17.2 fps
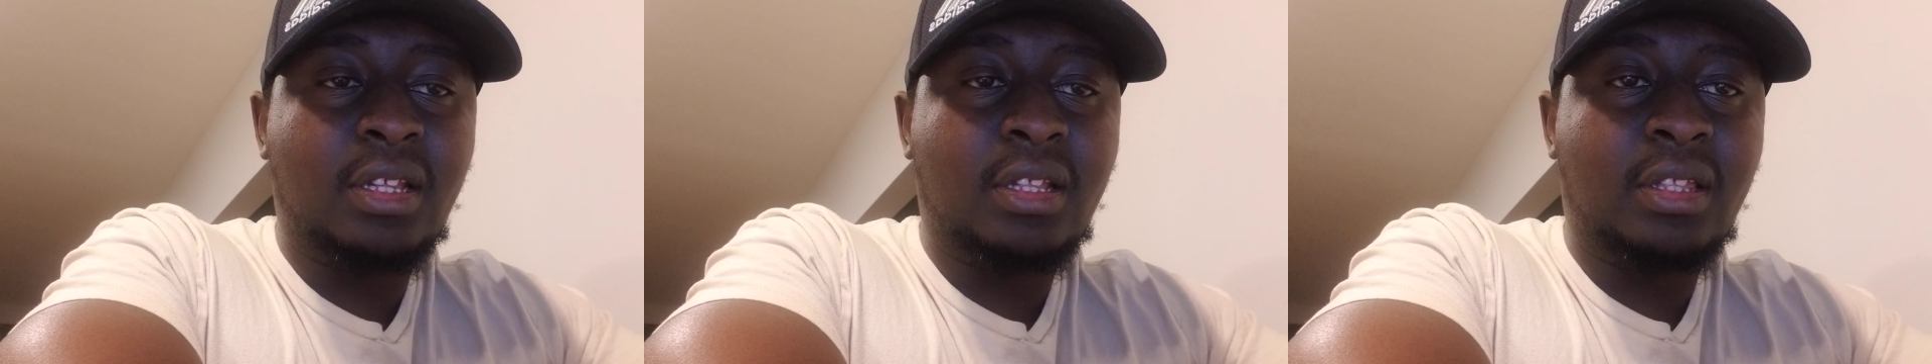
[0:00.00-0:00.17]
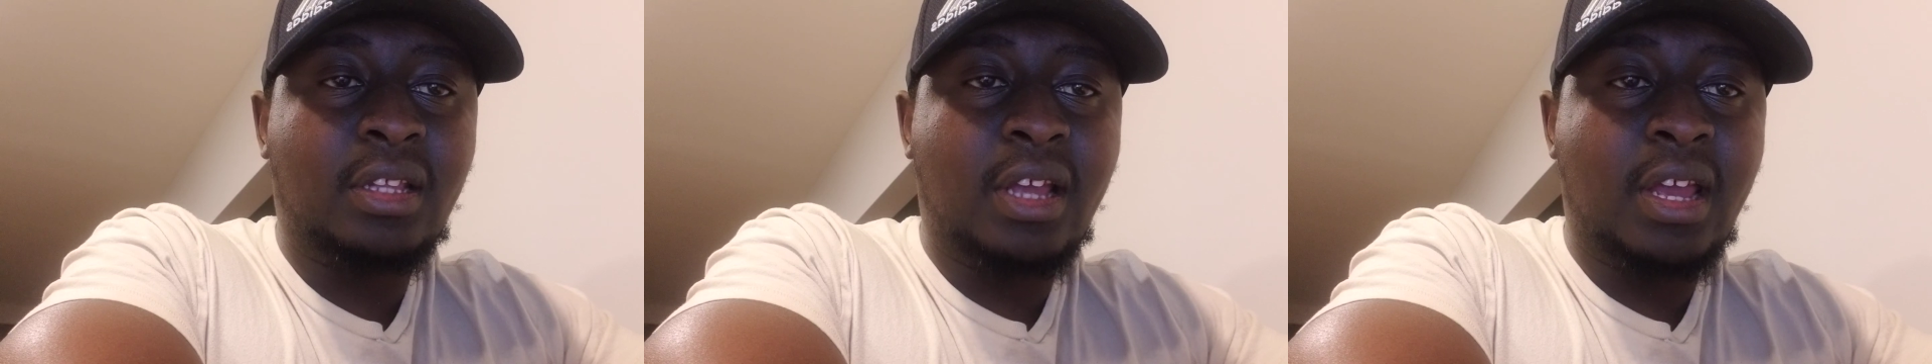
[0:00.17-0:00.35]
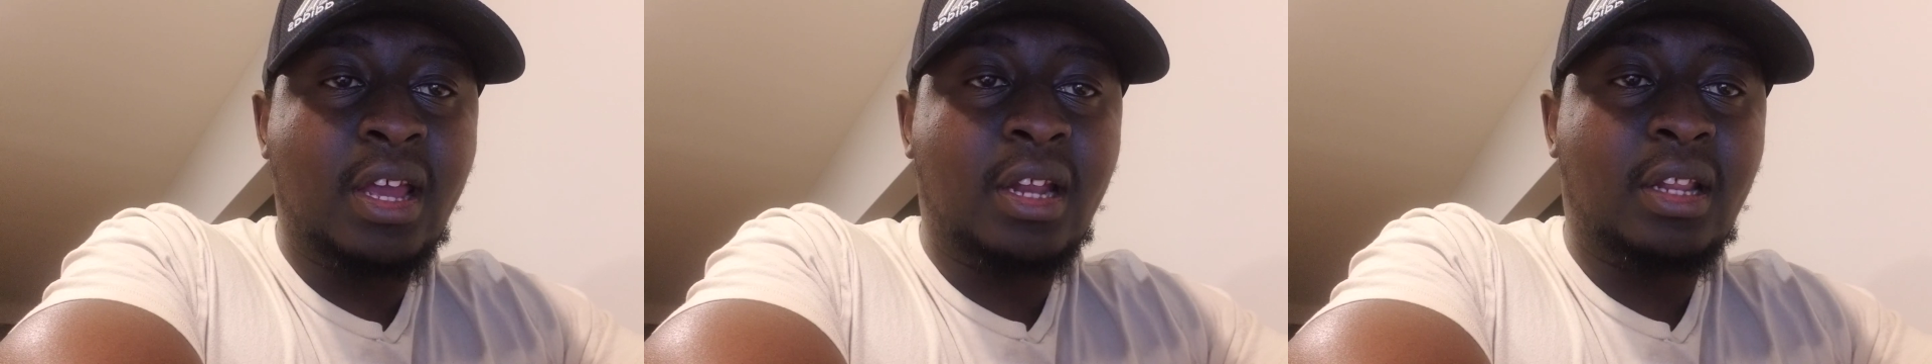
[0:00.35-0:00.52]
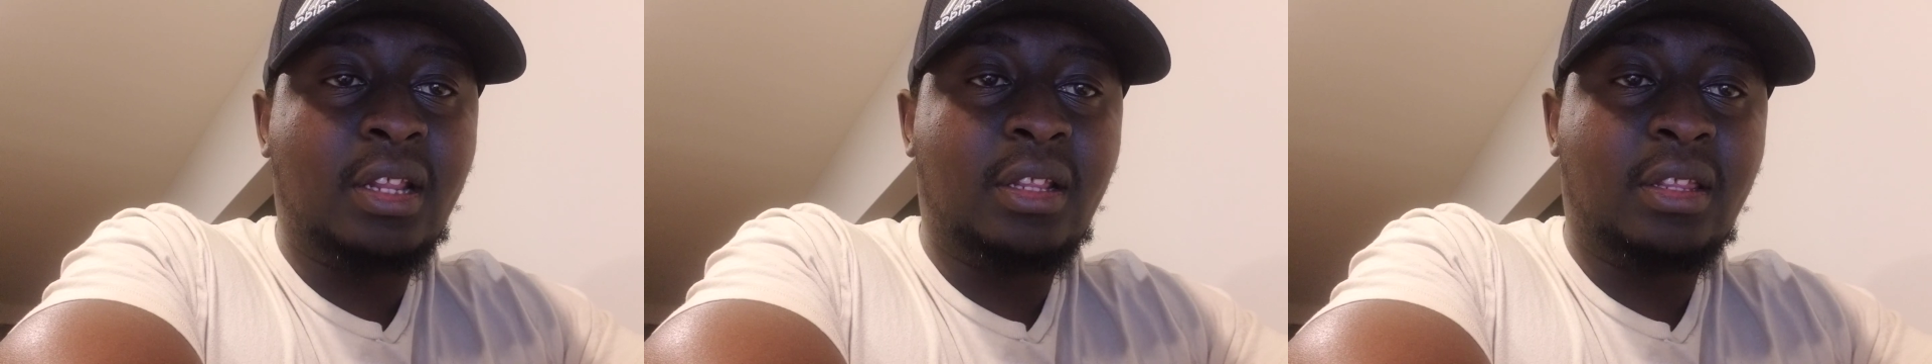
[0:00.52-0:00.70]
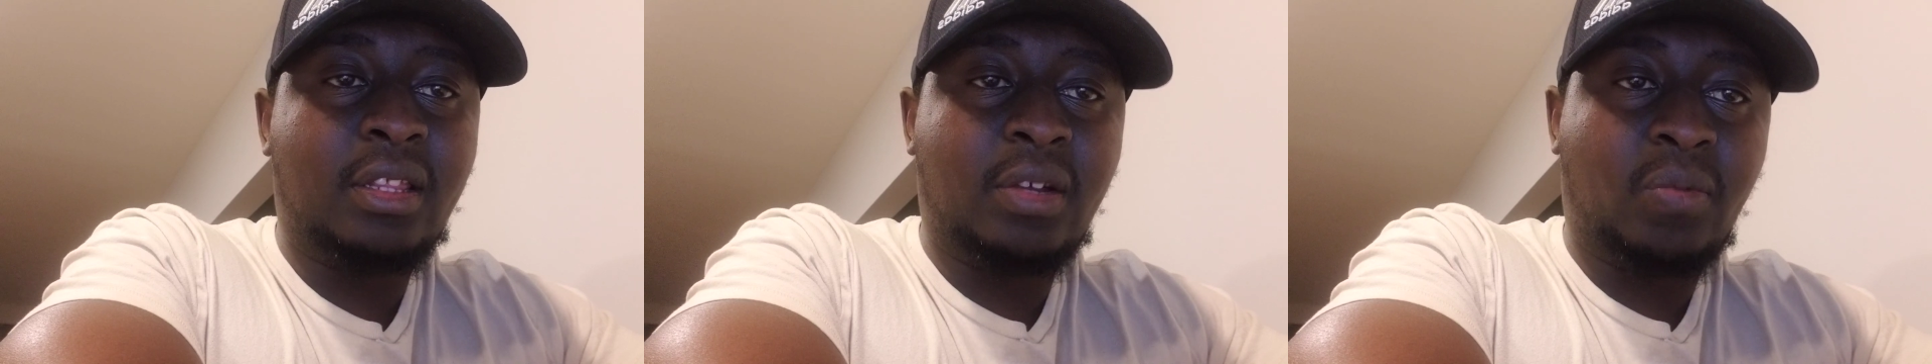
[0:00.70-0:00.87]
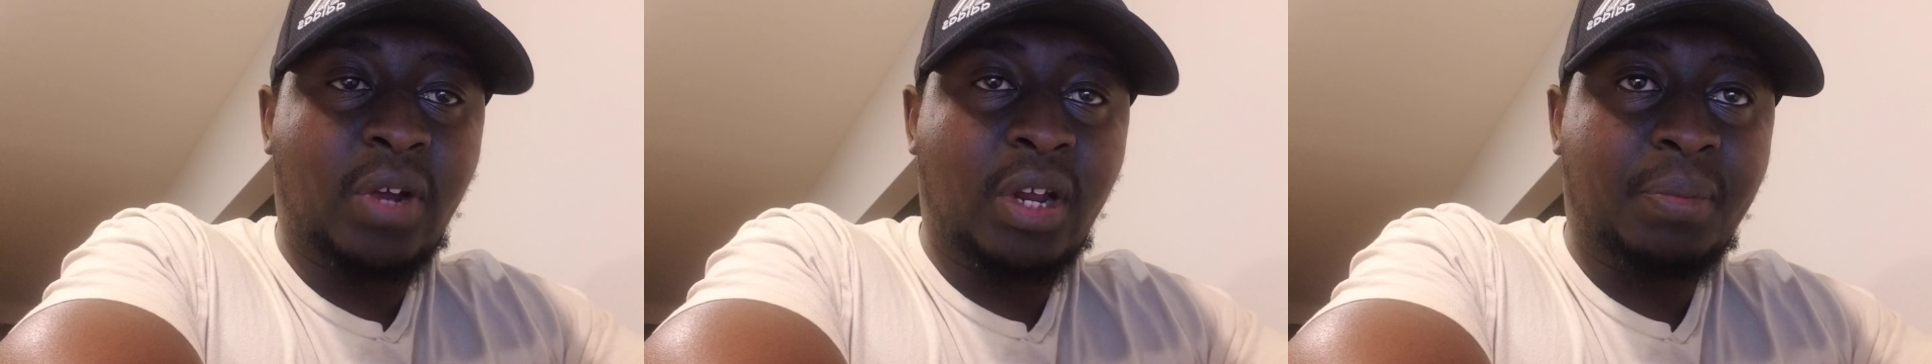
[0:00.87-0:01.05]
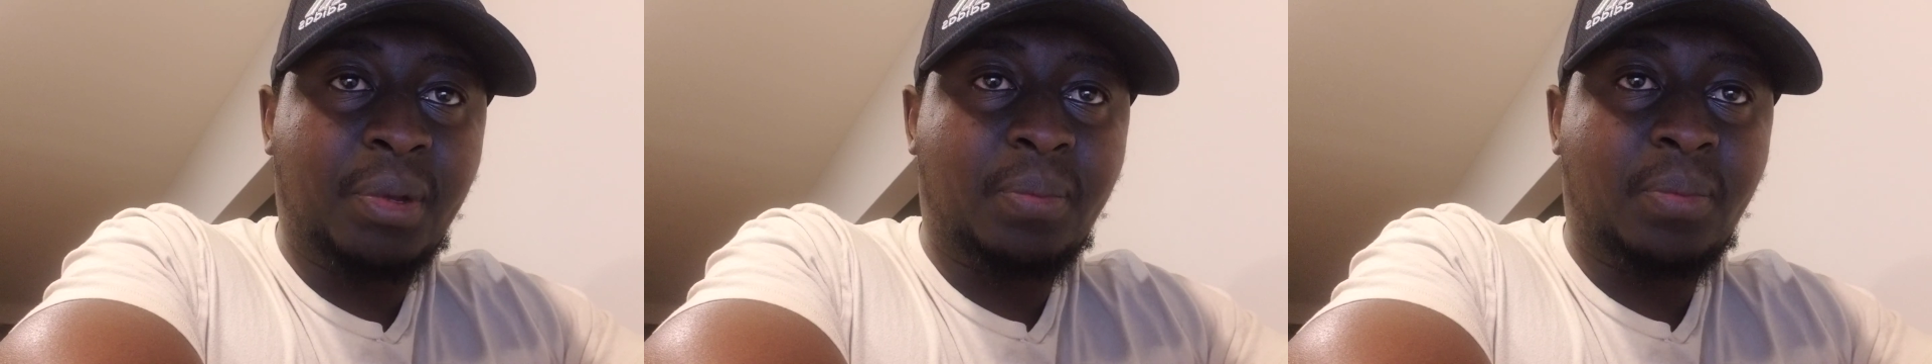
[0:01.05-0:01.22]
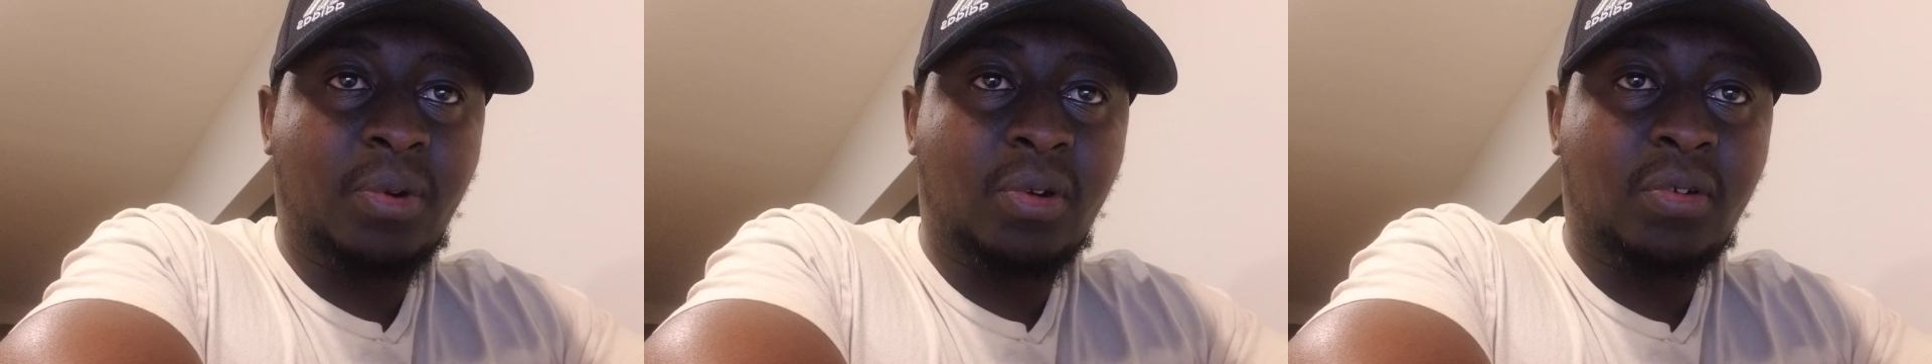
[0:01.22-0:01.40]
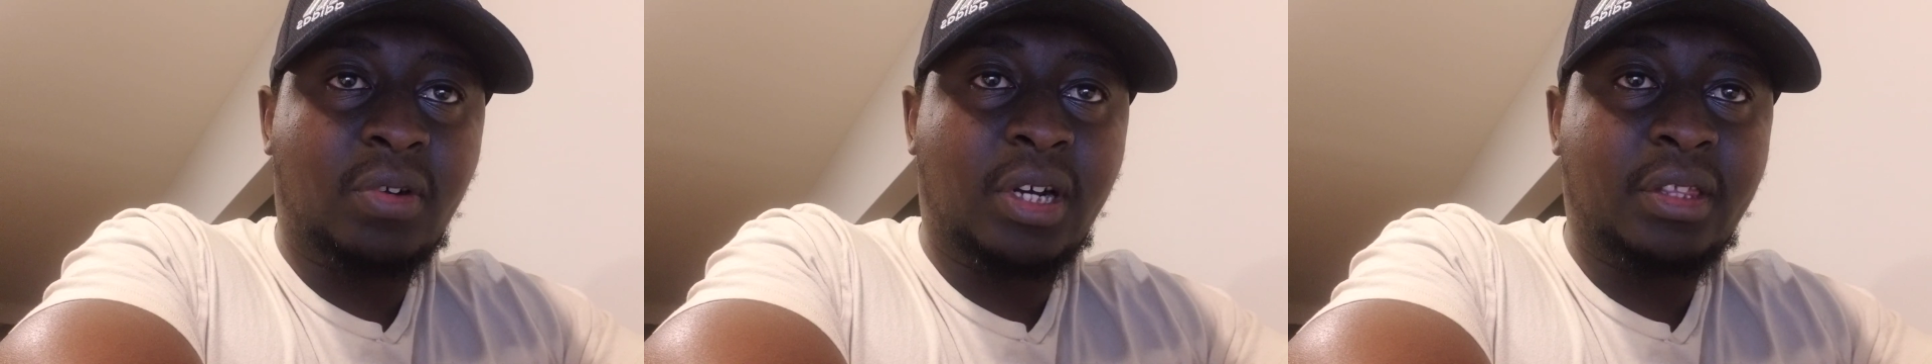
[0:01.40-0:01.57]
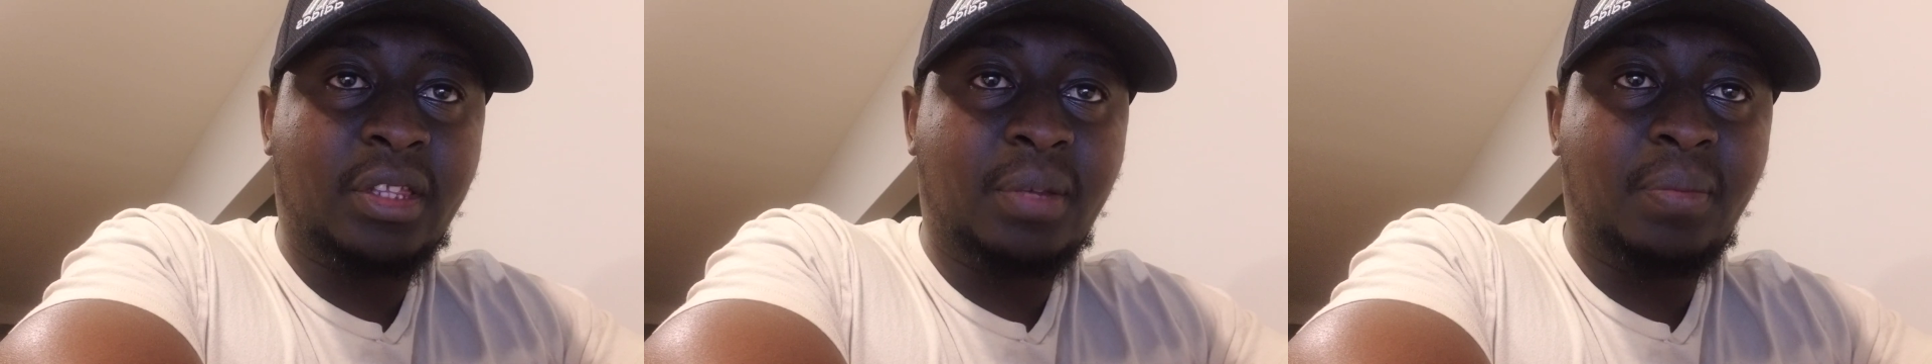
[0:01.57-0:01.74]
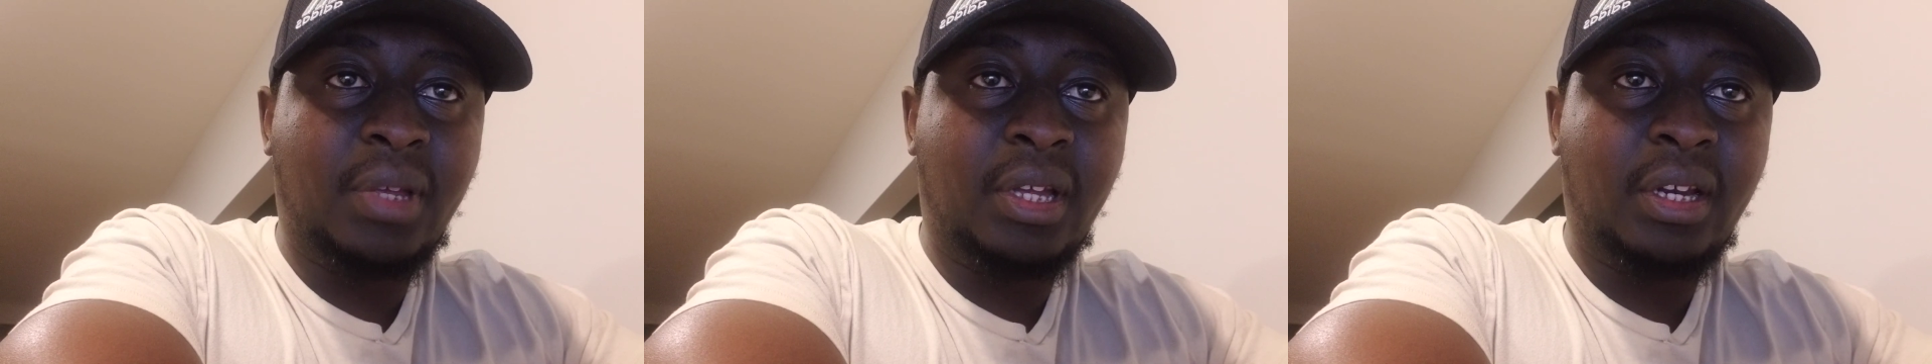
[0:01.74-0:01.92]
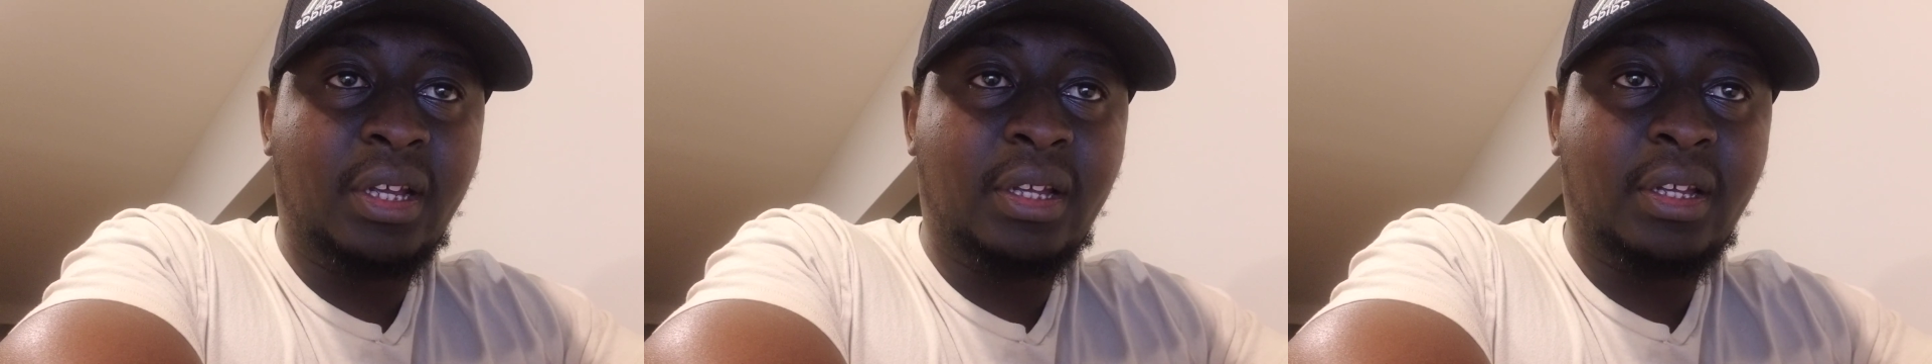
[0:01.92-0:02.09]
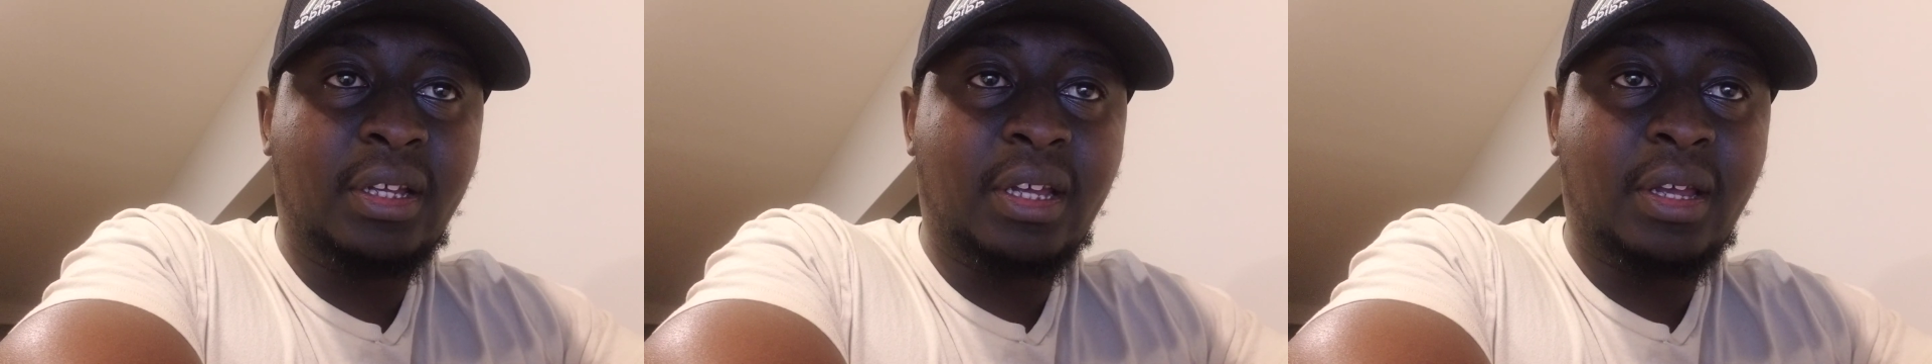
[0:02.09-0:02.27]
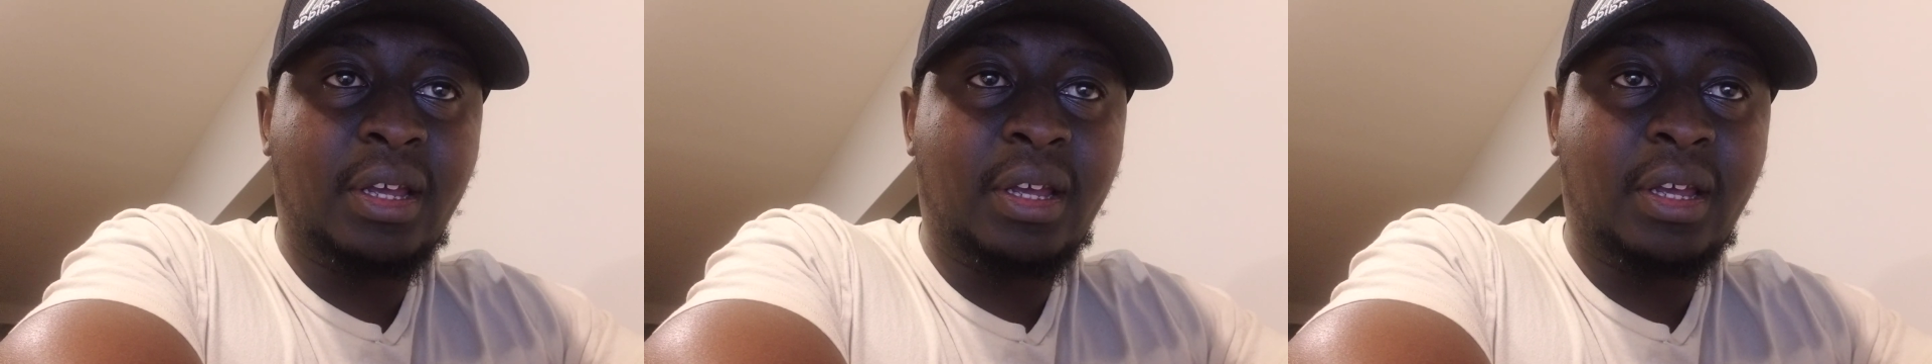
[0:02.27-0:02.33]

and the right people are at the meeting,